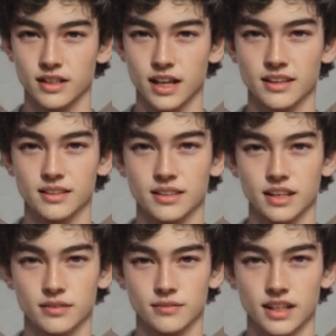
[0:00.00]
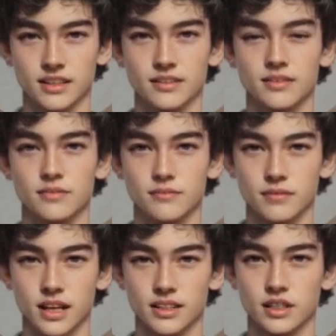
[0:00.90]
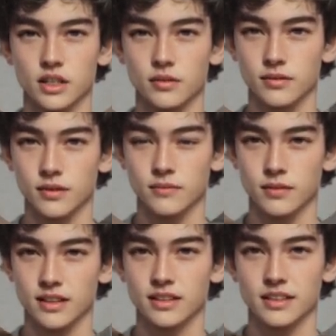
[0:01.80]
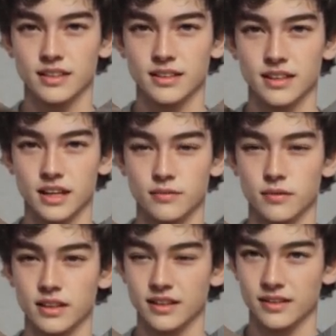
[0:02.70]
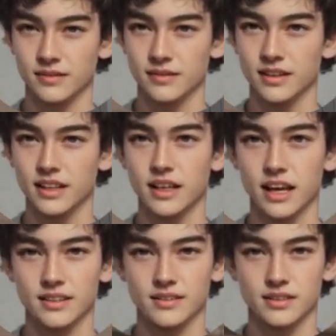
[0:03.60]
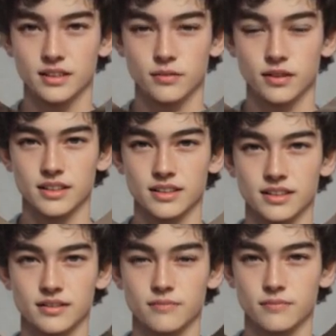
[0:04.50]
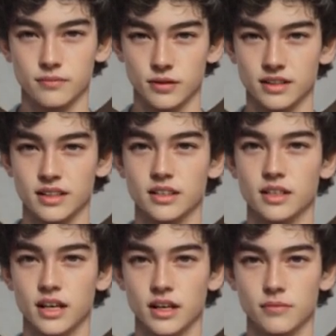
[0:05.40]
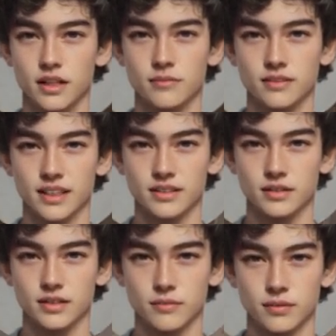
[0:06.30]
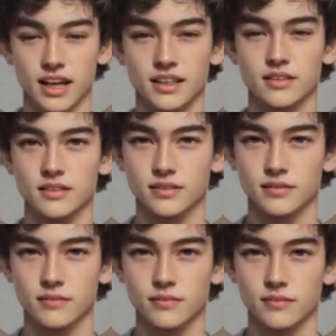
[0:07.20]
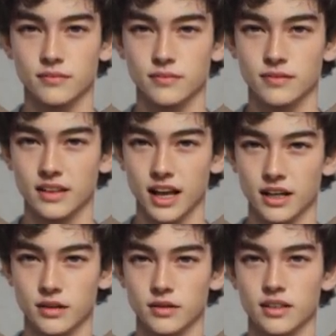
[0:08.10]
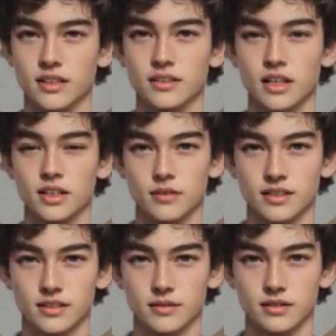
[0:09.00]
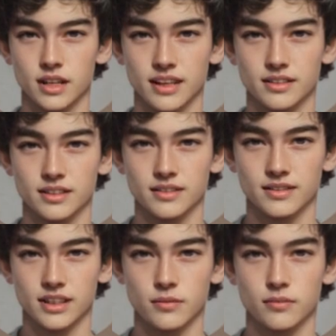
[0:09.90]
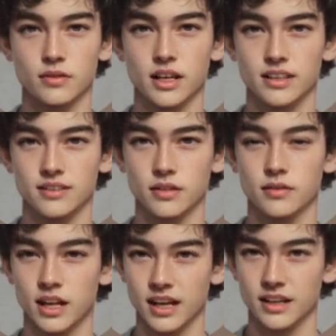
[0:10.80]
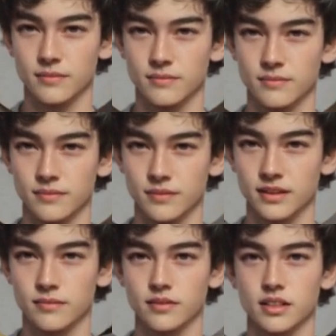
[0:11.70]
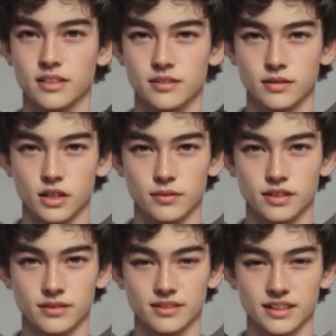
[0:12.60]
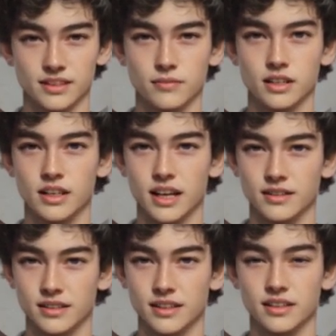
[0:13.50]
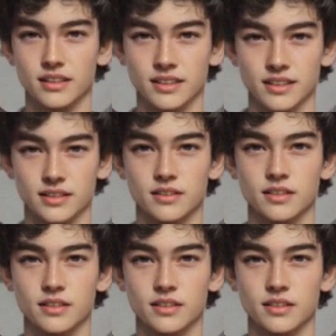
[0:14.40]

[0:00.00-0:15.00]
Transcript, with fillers: the edge in gunfights, and her ultimate ability, Empress, enhances her abilities, boosting her combat potential to the max. Now, let's talk about some strategies to help you ace with Reyna. First and foremost, communication is key.